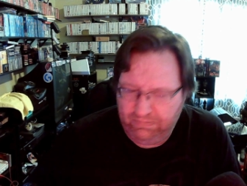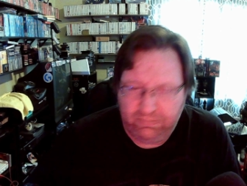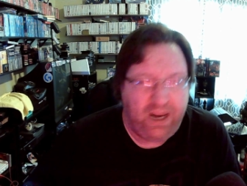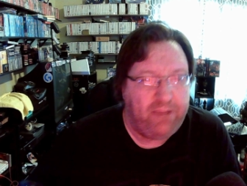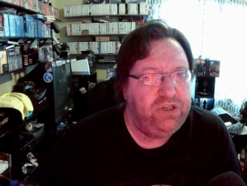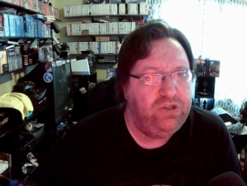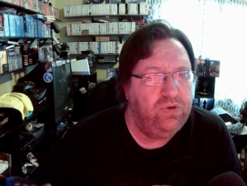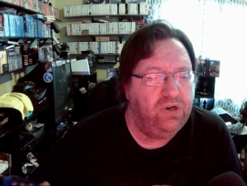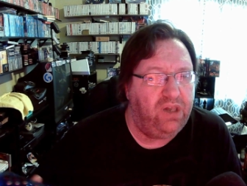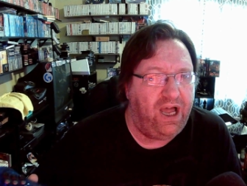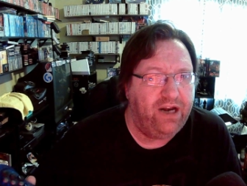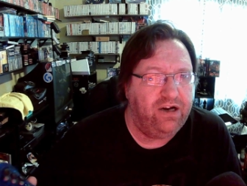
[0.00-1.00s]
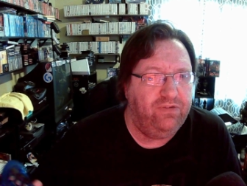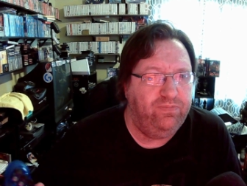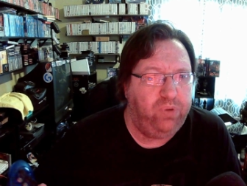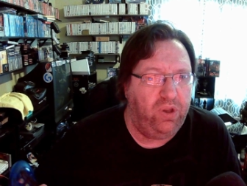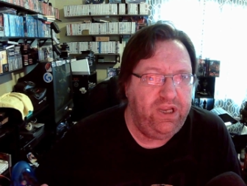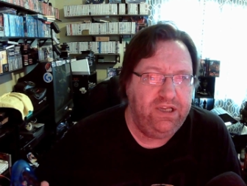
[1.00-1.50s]
but I've been doing a lot of
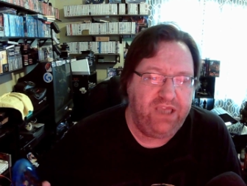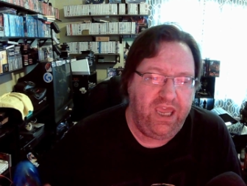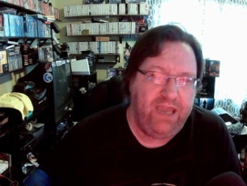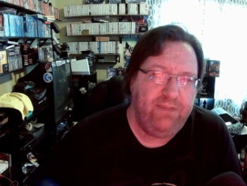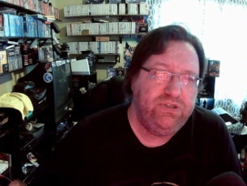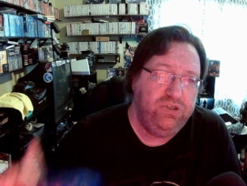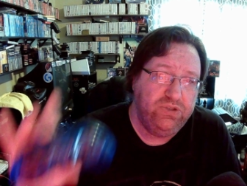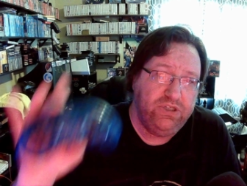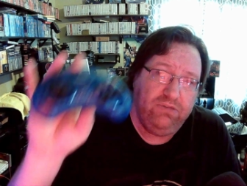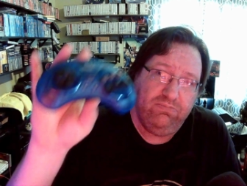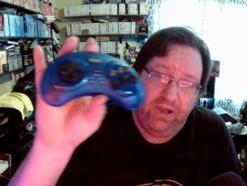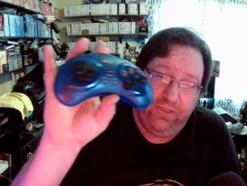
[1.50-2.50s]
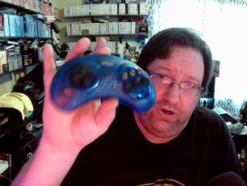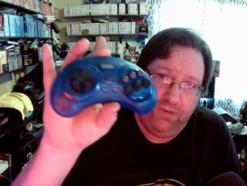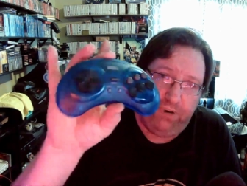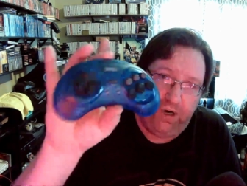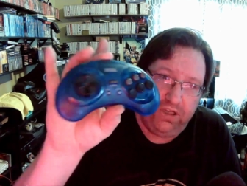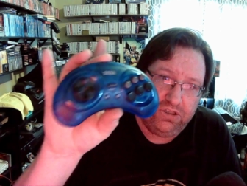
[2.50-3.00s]
playing games using my third
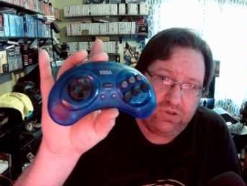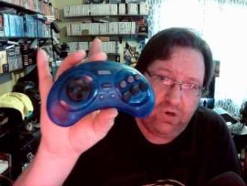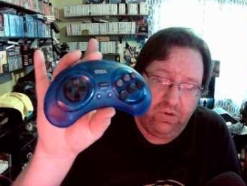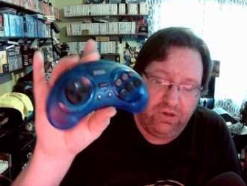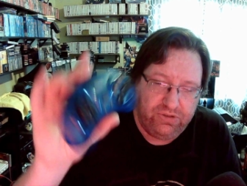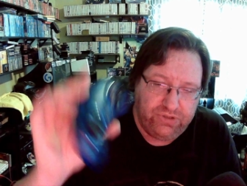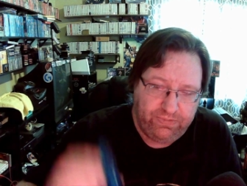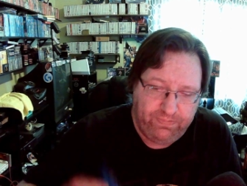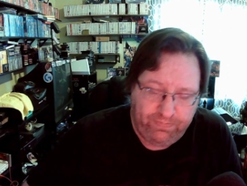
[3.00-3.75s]
party controllers.